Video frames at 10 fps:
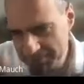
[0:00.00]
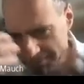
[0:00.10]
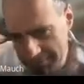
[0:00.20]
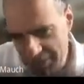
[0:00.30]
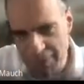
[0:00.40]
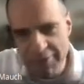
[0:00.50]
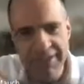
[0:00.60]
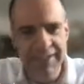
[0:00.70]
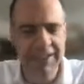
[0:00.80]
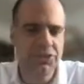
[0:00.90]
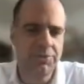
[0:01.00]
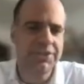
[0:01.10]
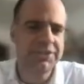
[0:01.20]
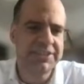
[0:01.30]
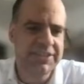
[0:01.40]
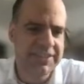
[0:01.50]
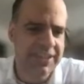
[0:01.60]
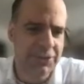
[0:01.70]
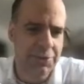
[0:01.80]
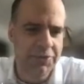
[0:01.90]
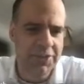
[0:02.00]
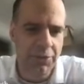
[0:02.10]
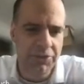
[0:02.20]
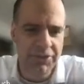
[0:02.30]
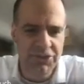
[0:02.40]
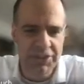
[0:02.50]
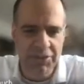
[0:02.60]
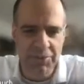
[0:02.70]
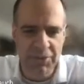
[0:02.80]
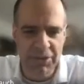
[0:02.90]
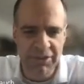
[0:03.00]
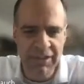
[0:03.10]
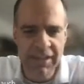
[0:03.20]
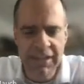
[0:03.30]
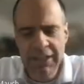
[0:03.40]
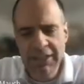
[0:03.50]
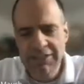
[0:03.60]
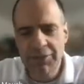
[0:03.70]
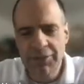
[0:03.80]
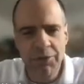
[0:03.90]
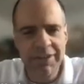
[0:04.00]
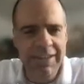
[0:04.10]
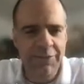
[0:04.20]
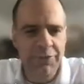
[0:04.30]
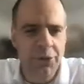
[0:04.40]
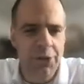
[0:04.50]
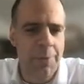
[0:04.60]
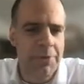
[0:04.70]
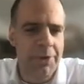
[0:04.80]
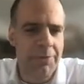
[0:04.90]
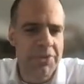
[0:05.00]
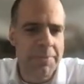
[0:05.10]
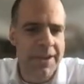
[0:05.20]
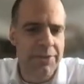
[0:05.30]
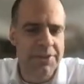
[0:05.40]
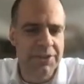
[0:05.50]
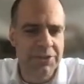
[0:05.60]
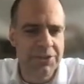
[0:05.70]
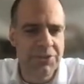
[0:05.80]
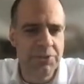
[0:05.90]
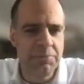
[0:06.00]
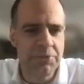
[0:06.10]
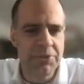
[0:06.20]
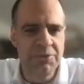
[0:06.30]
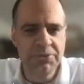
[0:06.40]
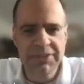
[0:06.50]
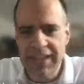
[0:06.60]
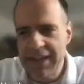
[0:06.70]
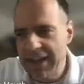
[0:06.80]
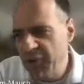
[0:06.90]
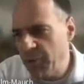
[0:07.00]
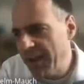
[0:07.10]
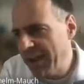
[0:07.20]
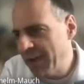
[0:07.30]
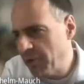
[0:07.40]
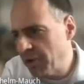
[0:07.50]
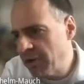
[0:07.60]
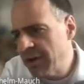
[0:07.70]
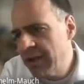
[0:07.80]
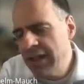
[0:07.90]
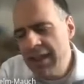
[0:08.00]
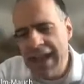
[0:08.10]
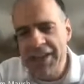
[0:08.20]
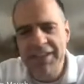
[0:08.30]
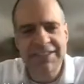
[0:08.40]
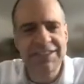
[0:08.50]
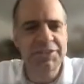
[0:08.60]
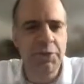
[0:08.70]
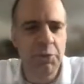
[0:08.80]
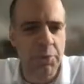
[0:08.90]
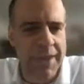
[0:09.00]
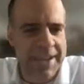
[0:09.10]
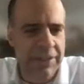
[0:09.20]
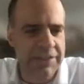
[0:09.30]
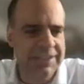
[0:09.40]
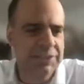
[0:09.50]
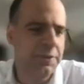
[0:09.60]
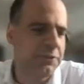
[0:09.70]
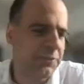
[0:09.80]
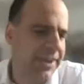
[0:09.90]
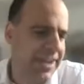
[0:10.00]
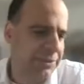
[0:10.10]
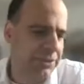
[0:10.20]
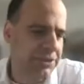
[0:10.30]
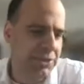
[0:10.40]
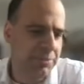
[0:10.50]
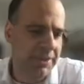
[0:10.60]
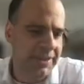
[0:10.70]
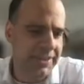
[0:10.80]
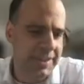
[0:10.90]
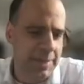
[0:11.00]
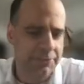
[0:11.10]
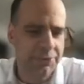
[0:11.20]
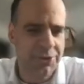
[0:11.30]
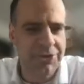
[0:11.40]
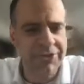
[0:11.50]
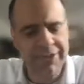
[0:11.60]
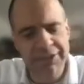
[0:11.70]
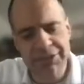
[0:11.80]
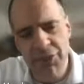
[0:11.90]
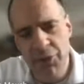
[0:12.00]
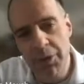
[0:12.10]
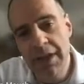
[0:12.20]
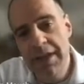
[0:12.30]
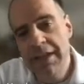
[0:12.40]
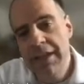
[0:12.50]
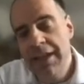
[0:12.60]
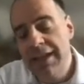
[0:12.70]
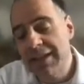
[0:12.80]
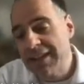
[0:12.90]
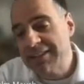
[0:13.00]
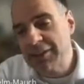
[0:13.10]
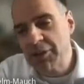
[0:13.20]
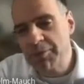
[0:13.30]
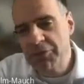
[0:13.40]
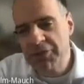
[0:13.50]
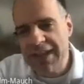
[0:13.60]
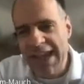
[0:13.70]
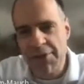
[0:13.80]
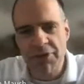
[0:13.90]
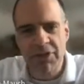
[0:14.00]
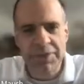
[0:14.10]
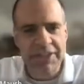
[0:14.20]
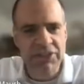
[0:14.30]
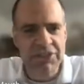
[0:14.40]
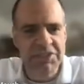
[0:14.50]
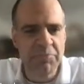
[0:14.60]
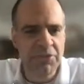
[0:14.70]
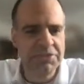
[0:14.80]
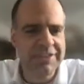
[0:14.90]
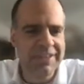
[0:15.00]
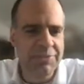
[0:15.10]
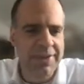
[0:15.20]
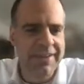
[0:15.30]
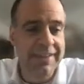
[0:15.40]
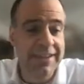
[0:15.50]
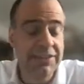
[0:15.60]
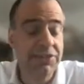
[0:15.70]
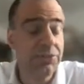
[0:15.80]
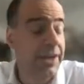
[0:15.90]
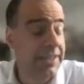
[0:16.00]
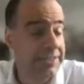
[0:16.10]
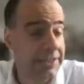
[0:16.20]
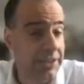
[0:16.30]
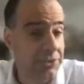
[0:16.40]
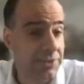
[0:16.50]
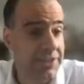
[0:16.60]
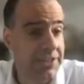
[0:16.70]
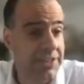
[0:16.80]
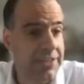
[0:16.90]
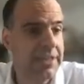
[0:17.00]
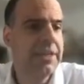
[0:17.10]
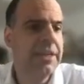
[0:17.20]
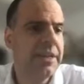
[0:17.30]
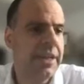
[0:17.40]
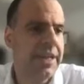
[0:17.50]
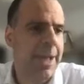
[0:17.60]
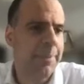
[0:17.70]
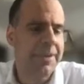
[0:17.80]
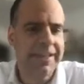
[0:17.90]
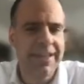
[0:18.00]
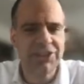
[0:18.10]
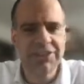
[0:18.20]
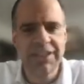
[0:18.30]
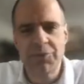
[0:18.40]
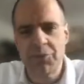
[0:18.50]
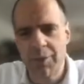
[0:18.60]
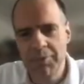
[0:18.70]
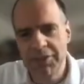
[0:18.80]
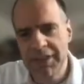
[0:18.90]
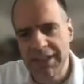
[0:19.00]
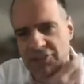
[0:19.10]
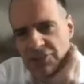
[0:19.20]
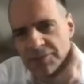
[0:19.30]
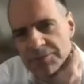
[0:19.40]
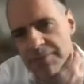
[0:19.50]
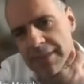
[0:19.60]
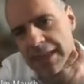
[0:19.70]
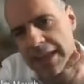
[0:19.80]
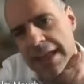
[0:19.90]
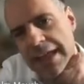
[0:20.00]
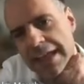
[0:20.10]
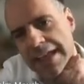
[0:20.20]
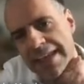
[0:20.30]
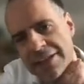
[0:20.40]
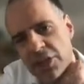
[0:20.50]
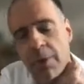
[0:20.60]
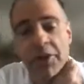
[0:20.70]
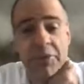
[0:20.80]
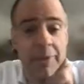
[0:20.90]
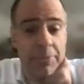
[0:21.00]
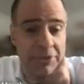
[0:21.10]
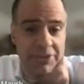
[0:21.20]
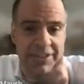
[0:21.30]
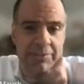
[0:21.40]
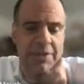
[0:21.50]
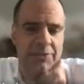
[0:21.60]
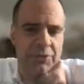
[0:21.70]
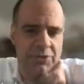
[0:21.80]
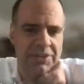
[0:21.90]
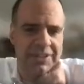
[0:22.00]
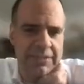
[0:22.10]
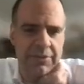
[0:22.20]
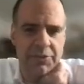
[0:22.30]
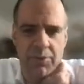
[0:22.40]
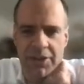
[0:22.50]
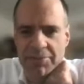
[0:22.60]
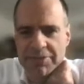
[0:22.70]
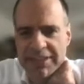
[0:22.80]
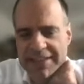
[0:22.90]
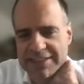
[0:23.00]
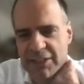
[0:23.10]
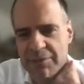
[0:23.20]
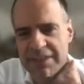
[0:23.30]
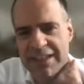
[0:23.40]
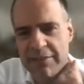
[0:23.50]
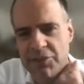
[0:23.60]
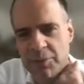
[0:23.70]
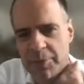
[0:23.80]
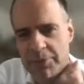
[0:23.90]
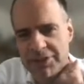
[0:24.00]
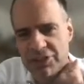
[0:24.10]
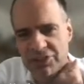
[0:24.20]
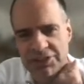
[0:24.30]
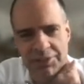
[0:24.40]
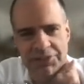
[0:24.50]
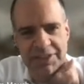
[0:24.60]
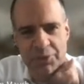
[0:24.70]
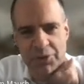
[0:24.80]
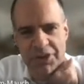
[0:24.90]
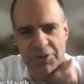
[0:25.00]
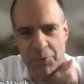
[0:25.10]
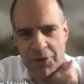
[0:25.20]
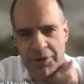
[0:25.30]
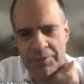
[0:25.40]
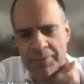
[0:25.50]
gravitate towards the center of the voltage interval. So only if you hop over the barrier, you produce a hardware error. And this is so rare that software errors typically come first. So in classical computing, error correction is mostly relegated to high security applications and to communication. In quantum computing, we of course deal with quantum states. So we deal with superpositions of 0 and 1,